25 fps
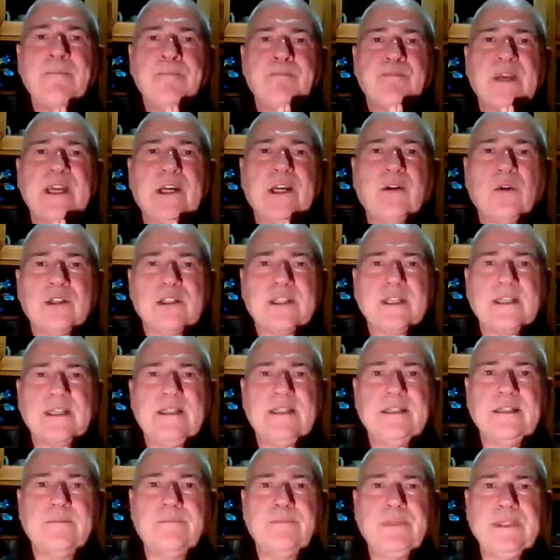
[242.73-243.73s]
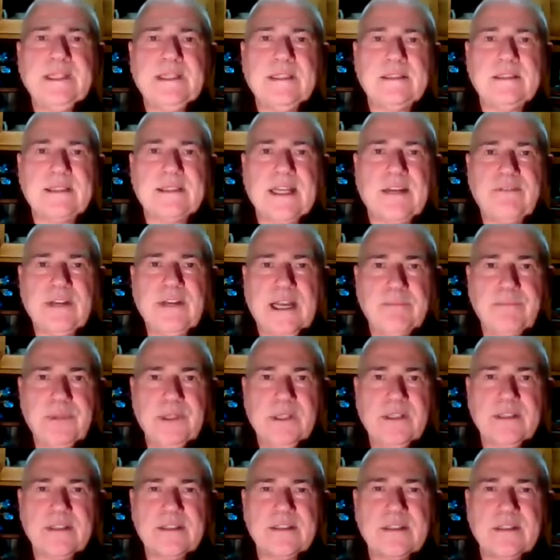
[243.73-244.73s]
May all sentient beings have
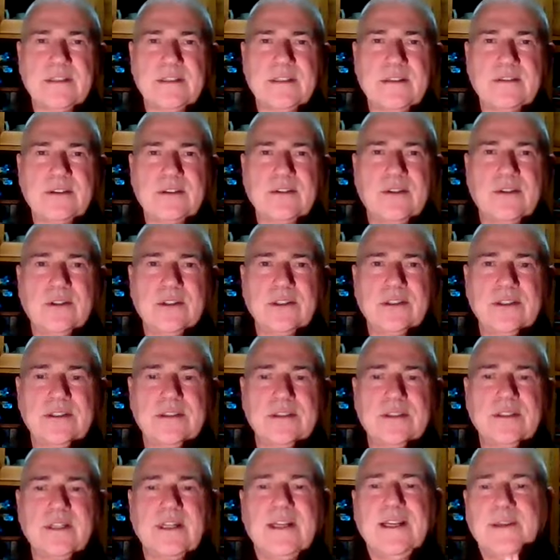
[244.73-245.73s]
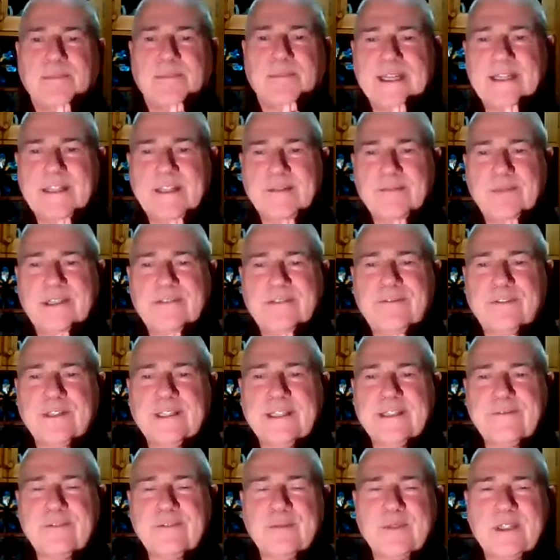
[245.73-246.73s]
happiness and its causes. May they be
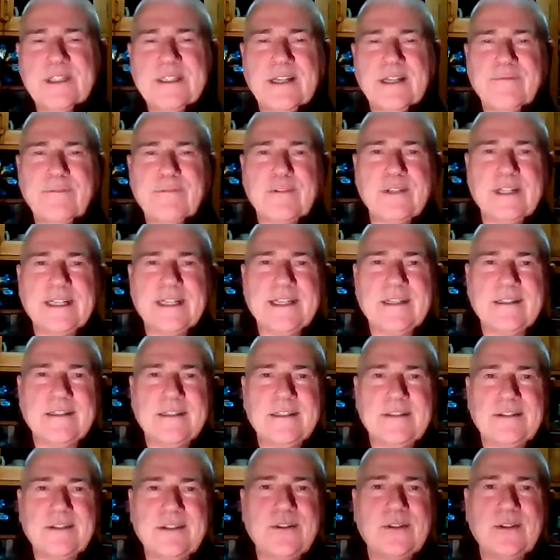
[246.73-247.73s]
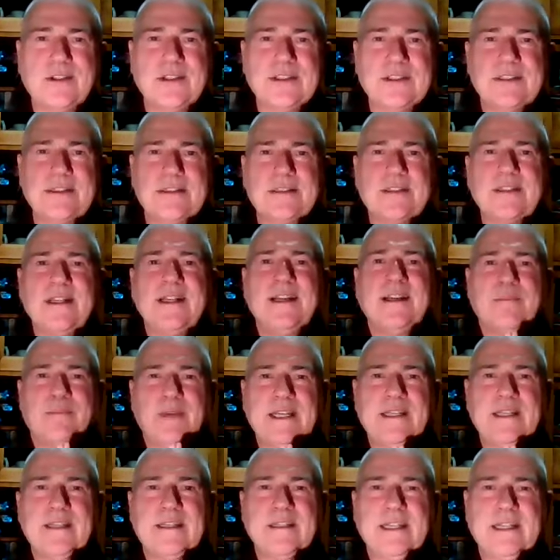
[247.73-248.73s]
free from suffering and its causes.
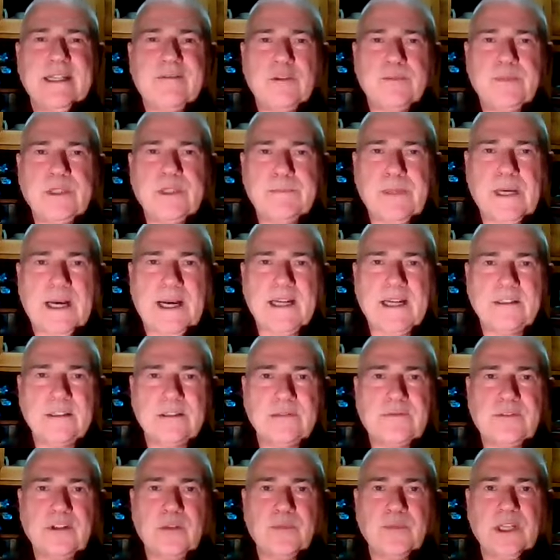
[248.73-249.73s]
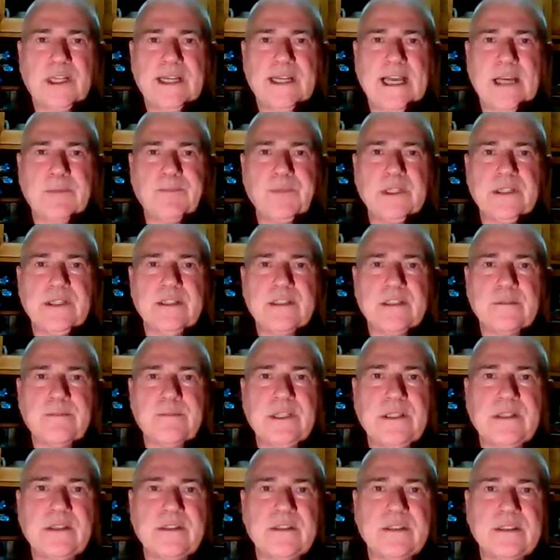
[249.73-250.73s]
May they never be parted from their happiness
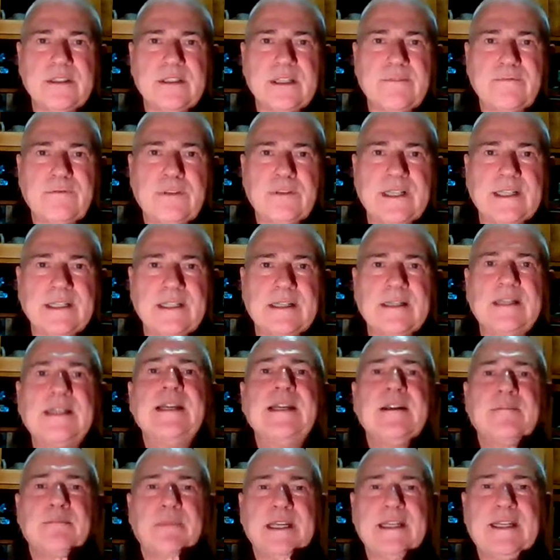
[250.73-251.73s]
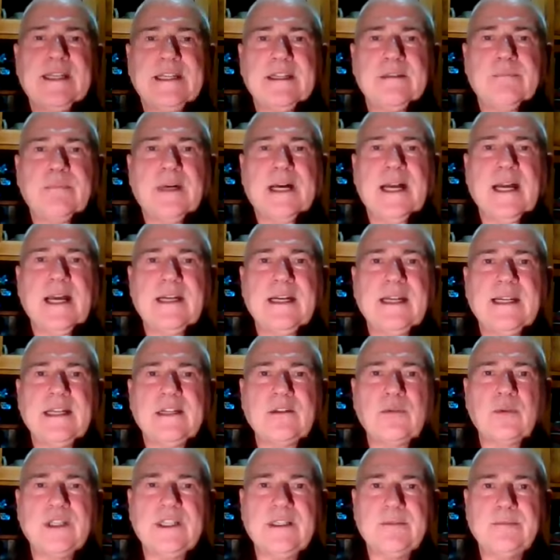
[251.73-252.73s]
beyond suffering. May they abide in
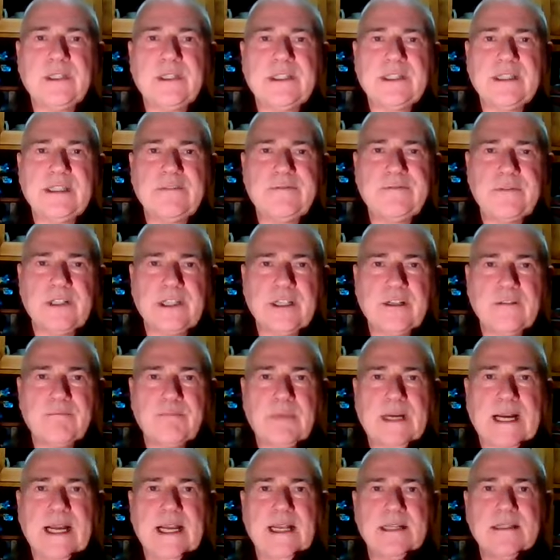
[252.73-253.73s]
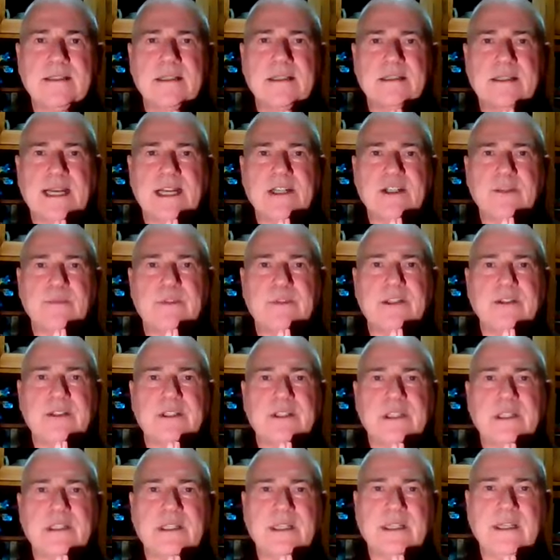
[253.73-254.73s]
equanimity, free of bias, attachment to
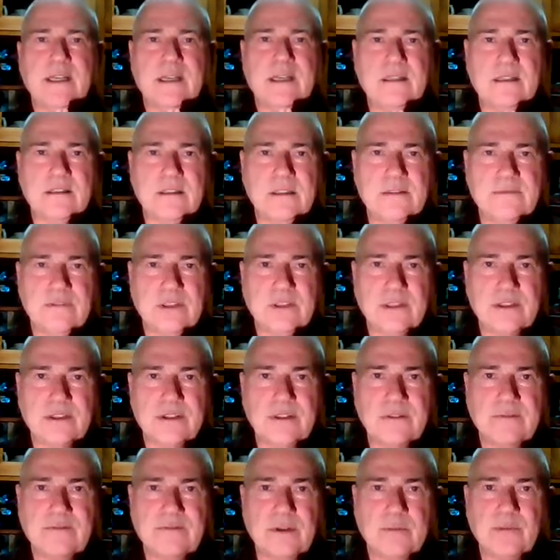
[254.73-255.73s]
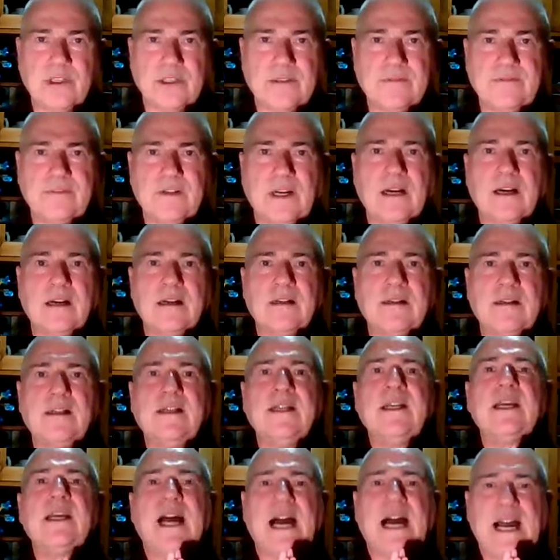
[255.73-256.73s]
the near, and aversion from the far.
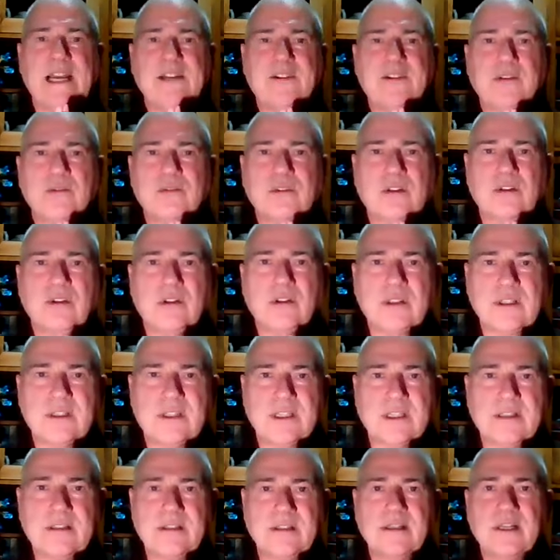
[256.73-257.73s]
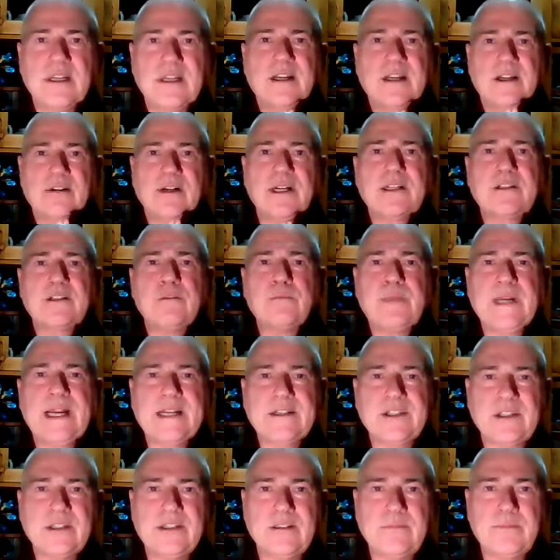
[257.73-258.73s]
I shall cause this. Great
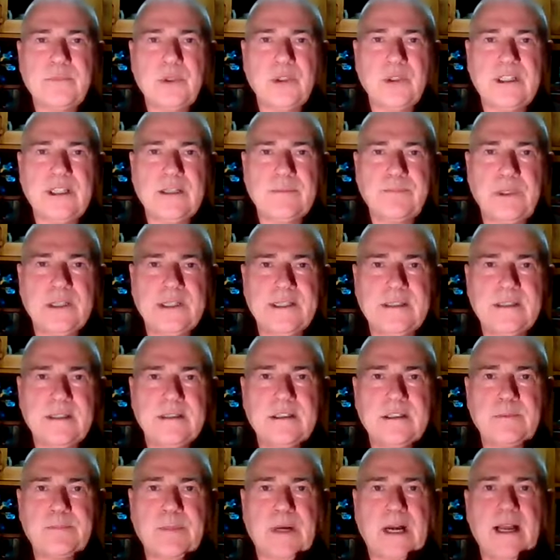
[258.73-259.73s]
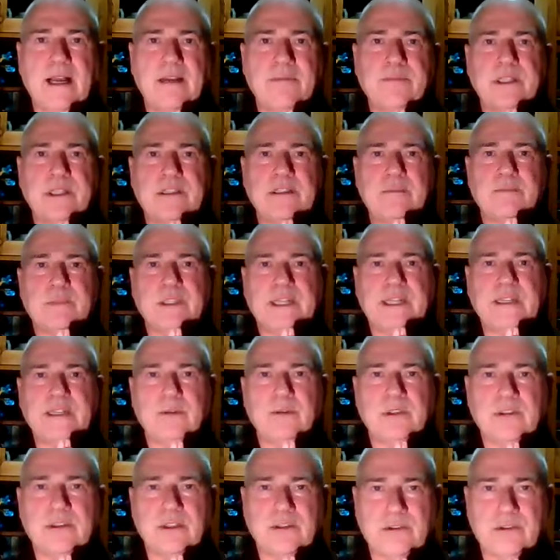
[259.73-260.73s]
compassionate Buddha, please inspire me to be
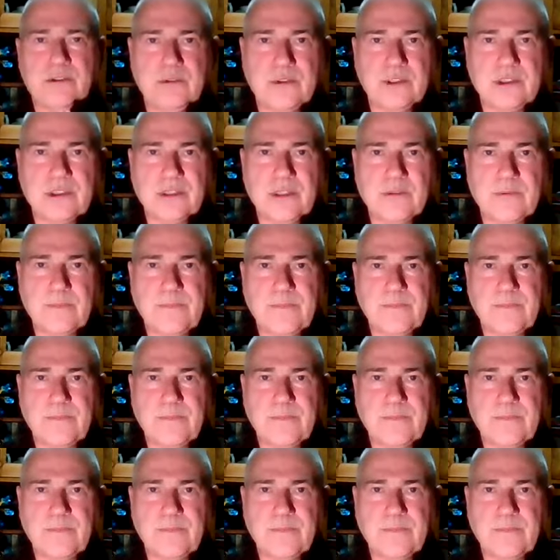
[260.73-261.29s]
able to do so.